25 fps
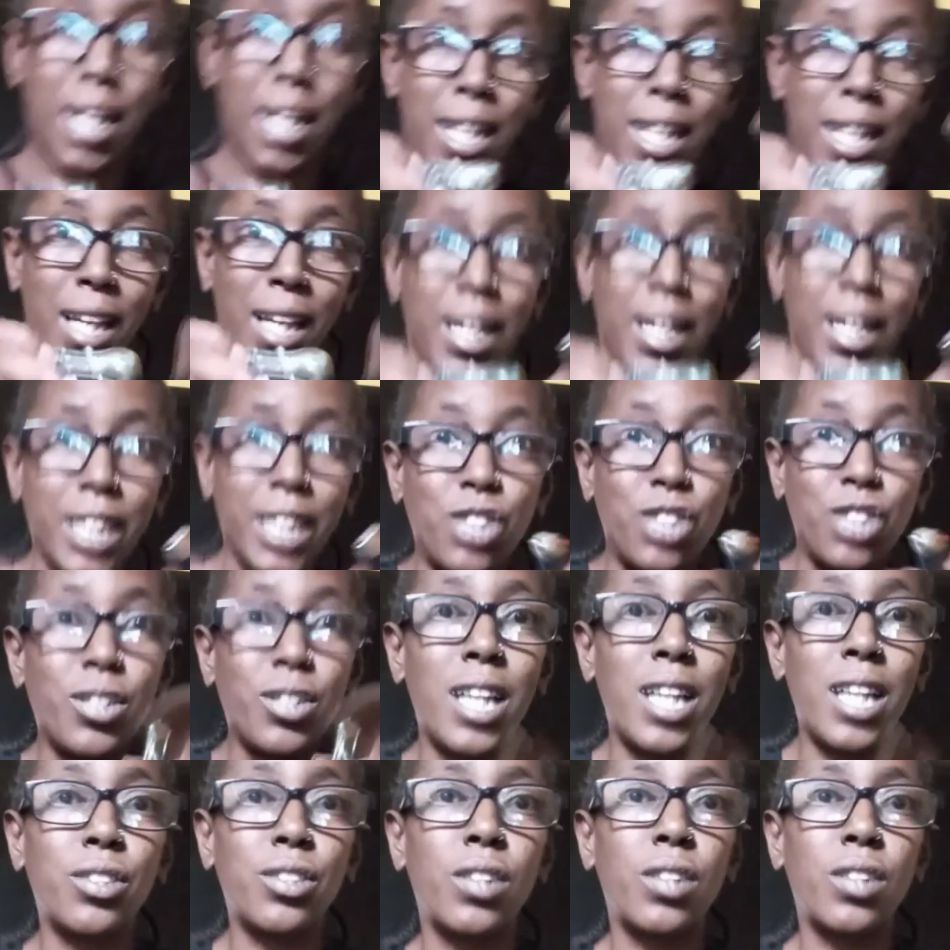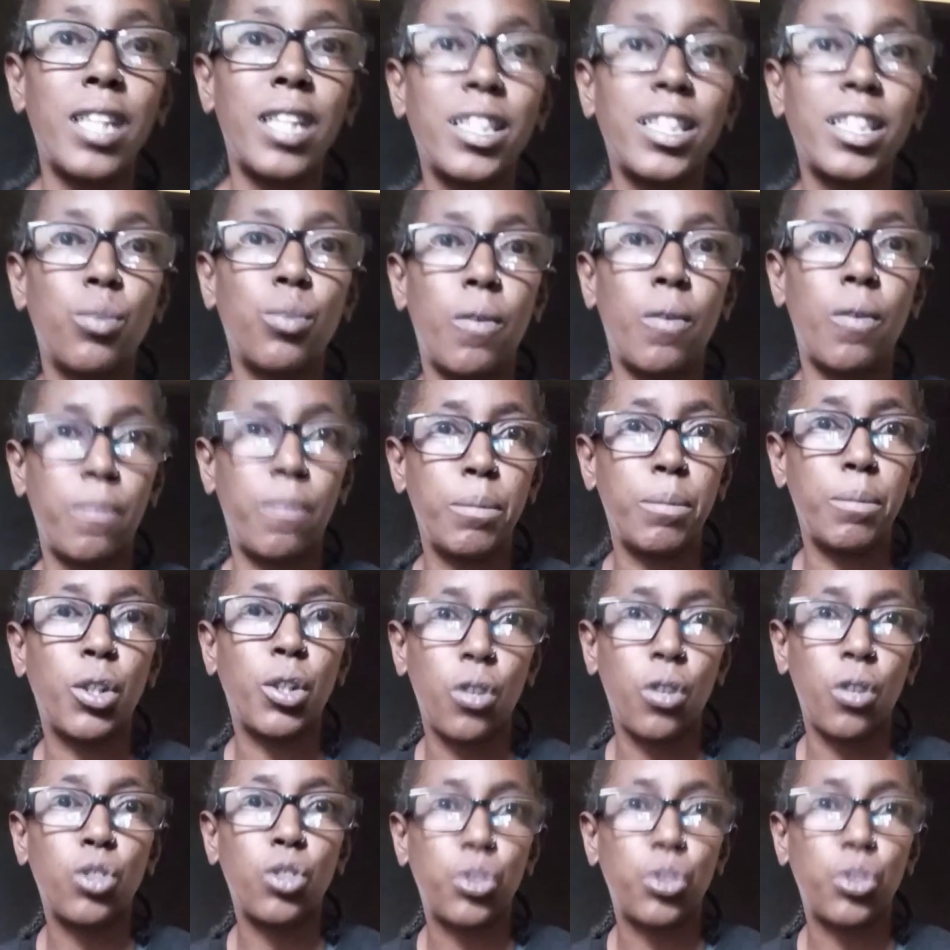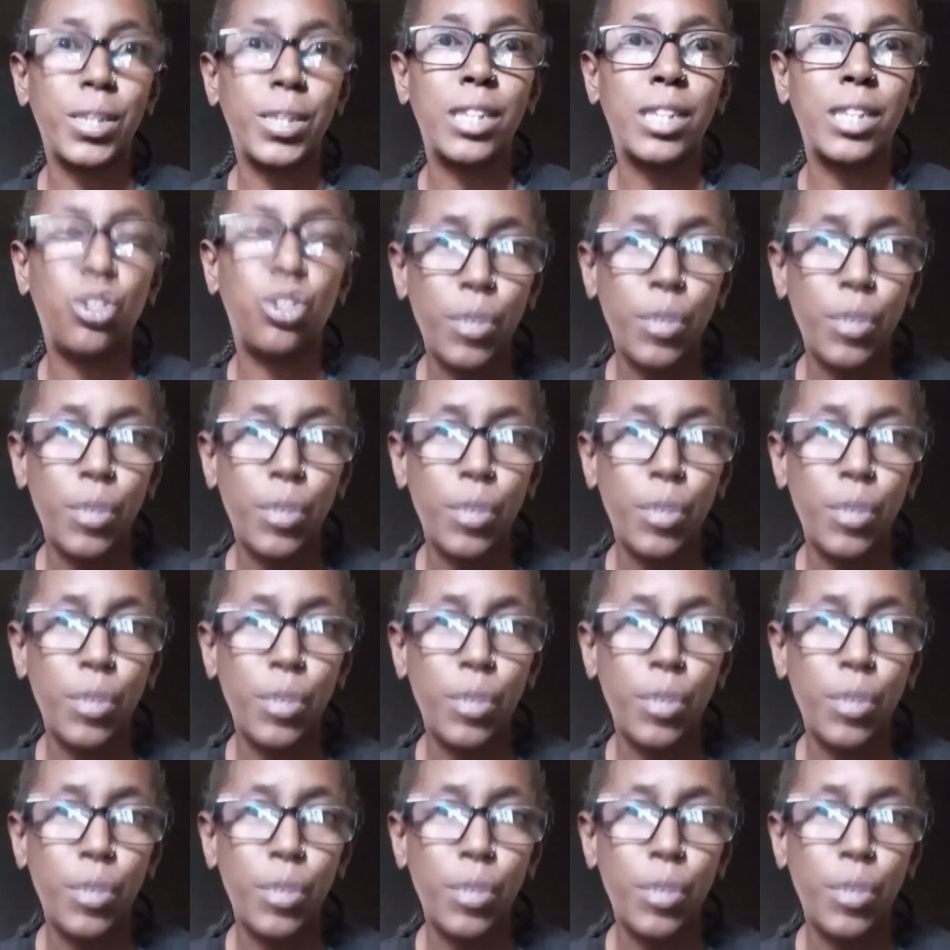I'll catch you guys on the next one from your girl, Tree.